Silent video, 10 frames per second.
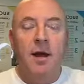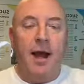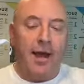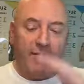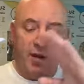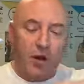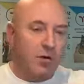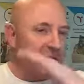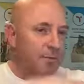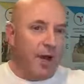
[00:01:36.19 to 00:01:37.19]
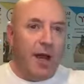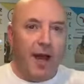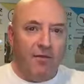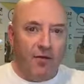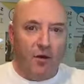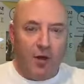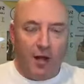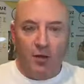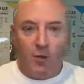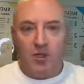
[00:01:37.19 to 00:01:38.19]
I have a notes on my iPhone. I
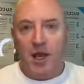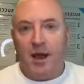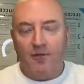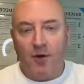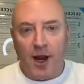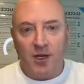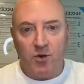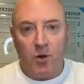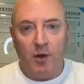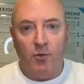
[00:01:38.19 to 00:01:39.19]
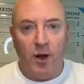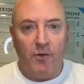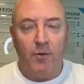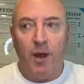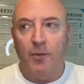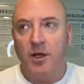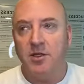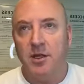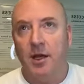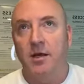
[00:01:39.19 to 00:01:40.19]
don't know what you have for Android, whatever. Maybe
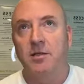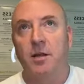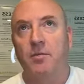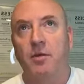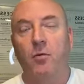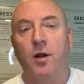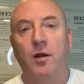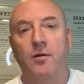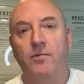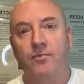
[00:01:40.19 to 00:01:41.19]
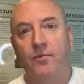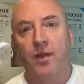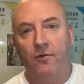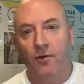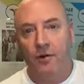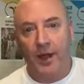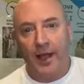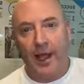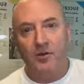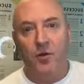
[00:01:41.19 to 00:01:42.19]
it's something weird, different like
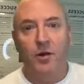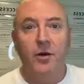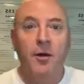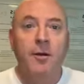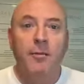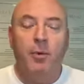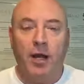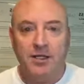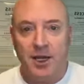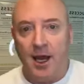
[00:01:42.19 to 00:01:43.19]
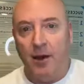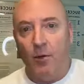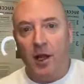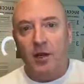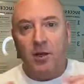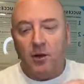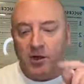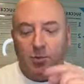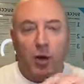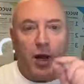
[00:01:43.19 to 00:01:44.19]
Android. But what you do
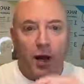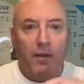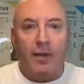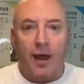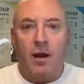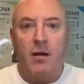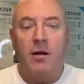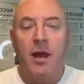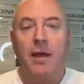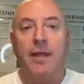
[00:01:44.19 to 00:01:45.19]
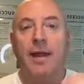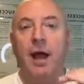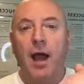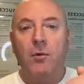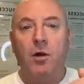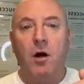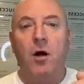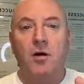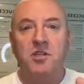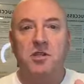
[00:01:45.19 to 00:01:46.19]
is put it in there, and then I would
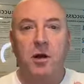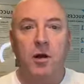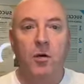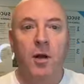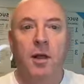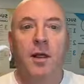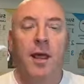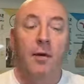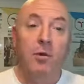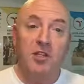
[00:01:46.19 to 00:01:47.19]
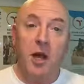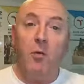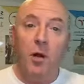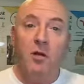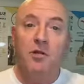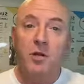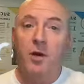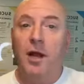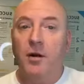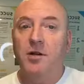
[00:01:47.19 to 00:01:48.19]
also, and which I will do
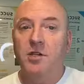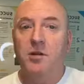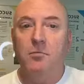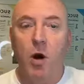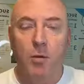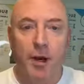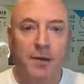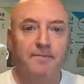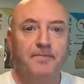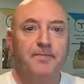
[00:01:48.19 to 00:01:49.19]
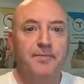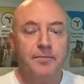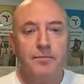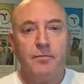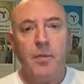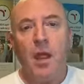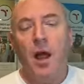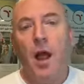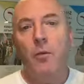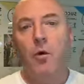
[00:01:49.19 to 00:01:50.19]
here in just a moment,
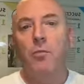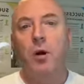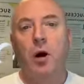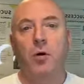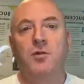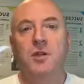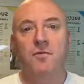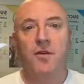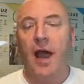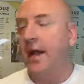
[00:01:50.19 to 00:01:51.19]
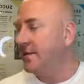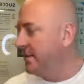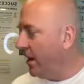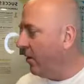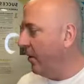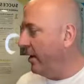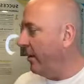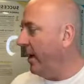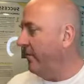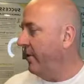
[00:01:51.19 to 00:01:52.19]
I will post, in fact, Delwyn, I'll
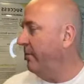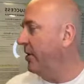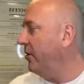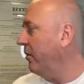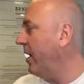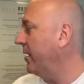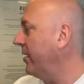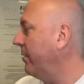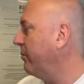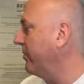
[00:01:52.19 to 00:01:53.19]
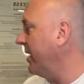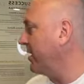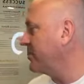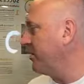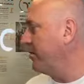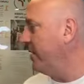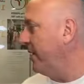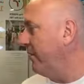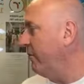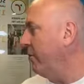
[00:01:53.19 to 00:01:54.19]
have him, can you log on and put that script in
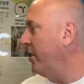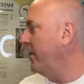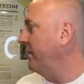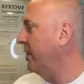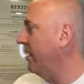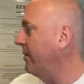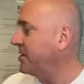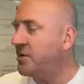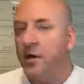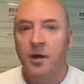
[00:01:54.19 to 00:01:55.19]
there for me in the comments?